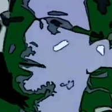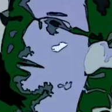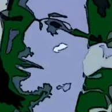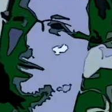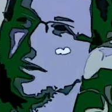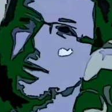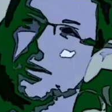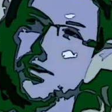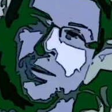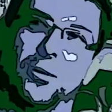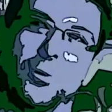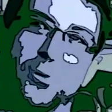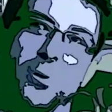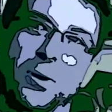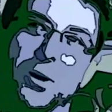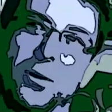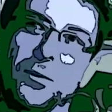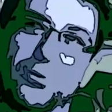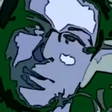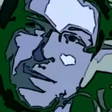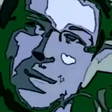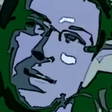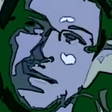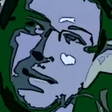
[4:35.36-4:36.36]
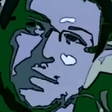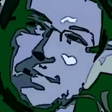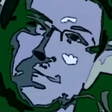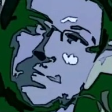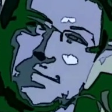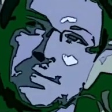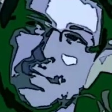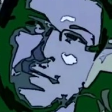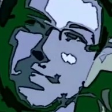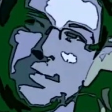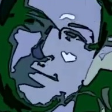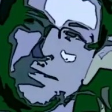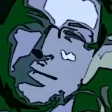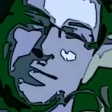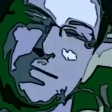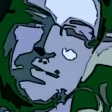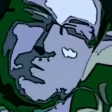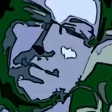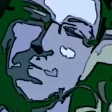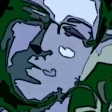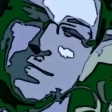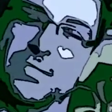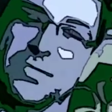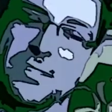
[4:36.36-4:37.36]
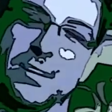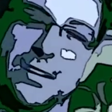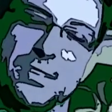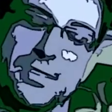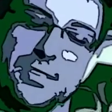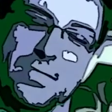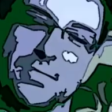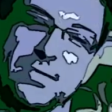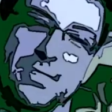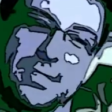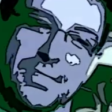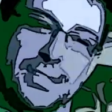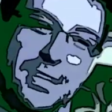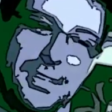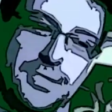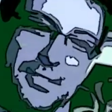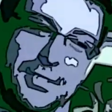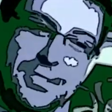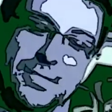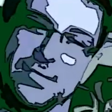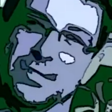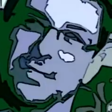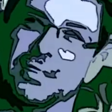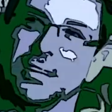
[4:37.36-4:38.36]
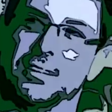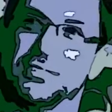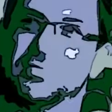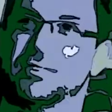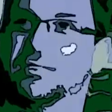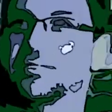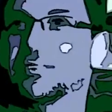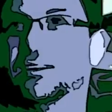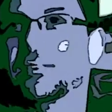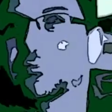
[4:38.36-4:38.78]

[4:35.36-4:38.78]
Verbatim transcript: jokes. Oh, oh yeah, yeah. There's there's dozens and dozens and dozens of